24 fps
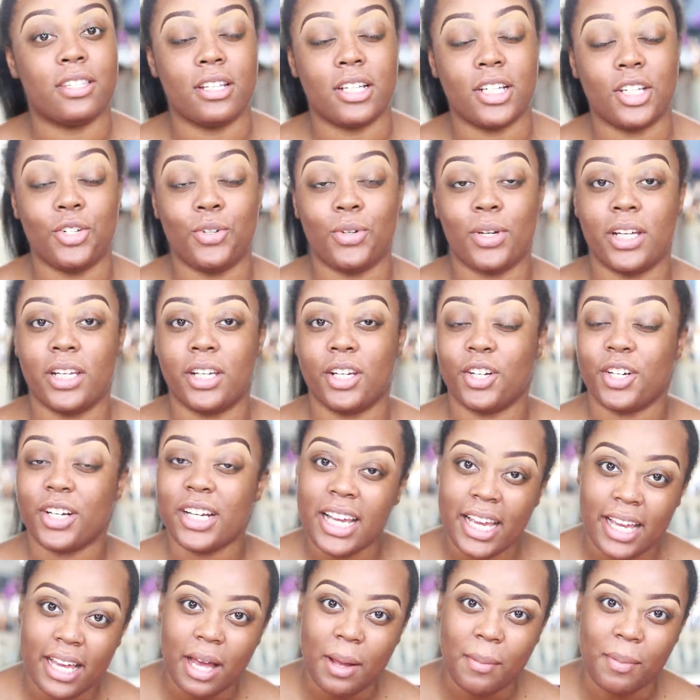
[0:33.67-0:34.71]
that you can
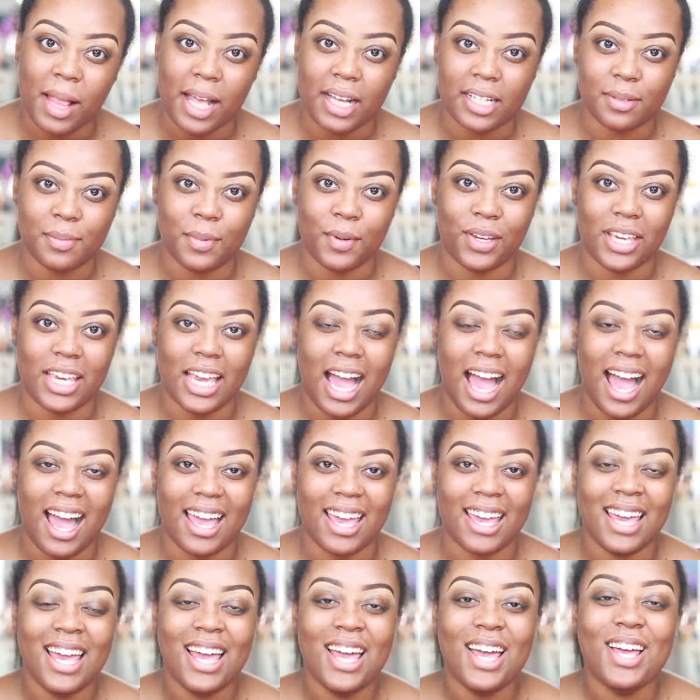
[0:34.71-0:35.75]
create a black smoky
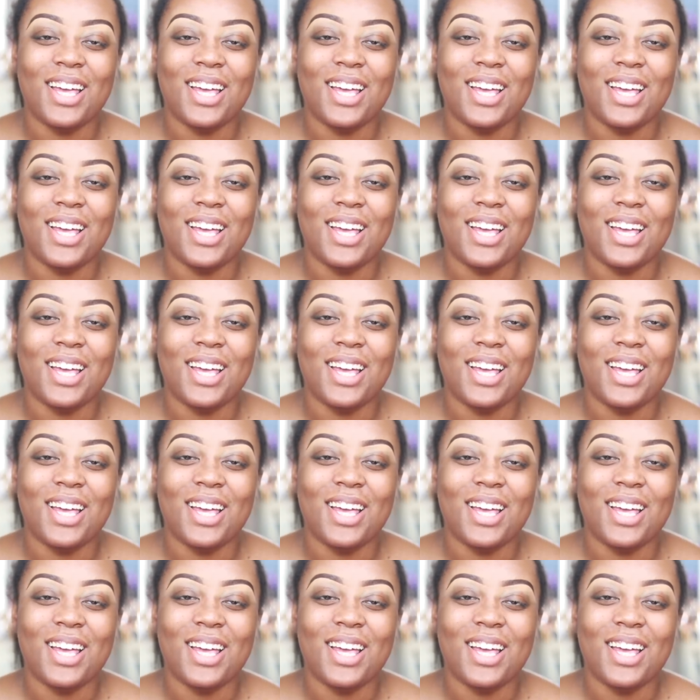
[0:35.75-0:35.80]
eye.